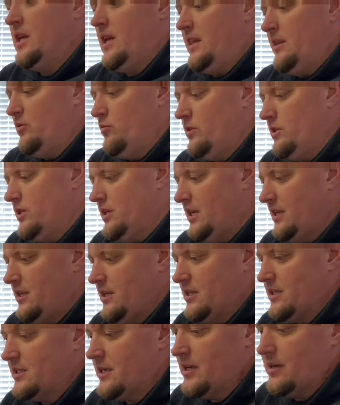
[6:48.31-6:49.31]
And then when you get
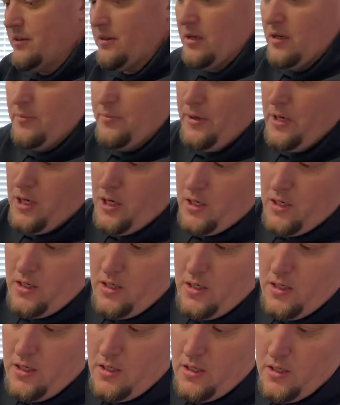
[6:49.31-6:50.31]
the entire thing
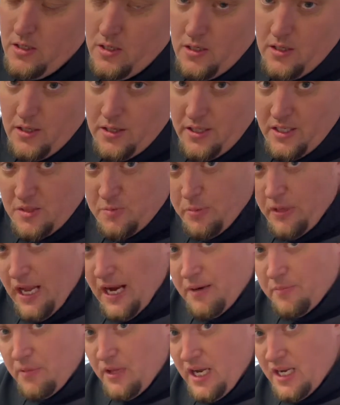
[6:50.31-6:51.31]
apart, this
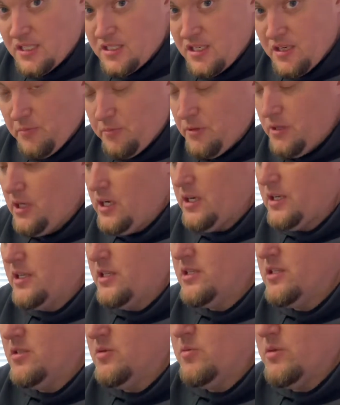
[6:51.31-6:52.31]
black plastic plug,
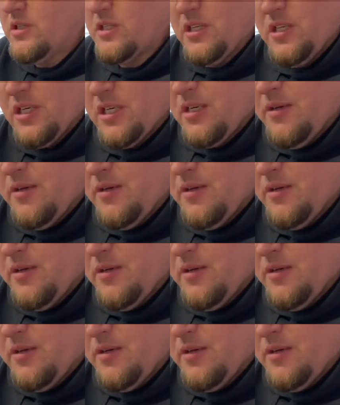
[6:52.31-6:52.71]
this is what's going